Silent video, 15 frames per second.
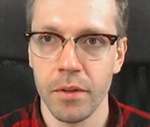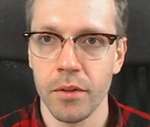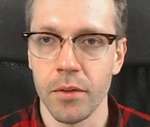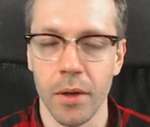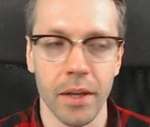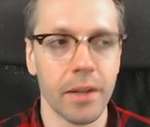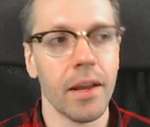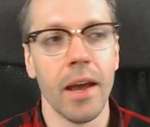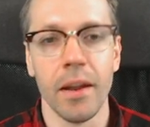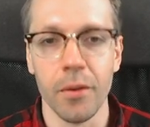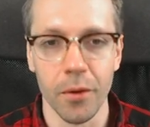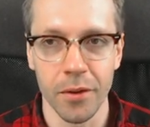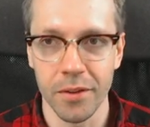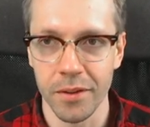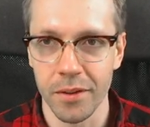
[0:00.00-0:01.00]
So I
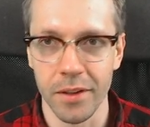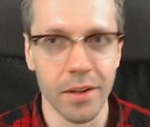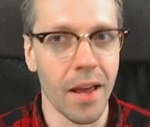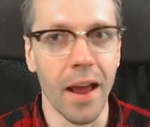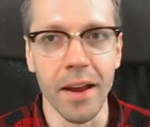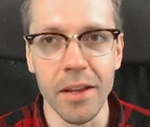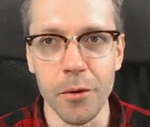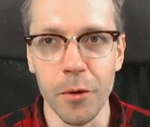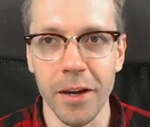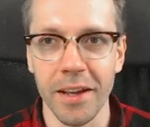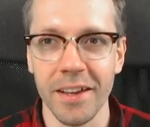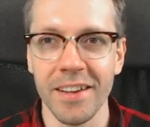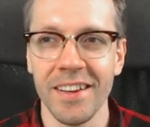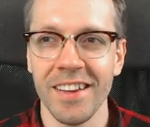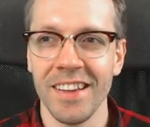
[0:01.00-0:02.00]
cannot in any
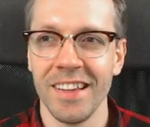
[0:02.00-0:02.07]
way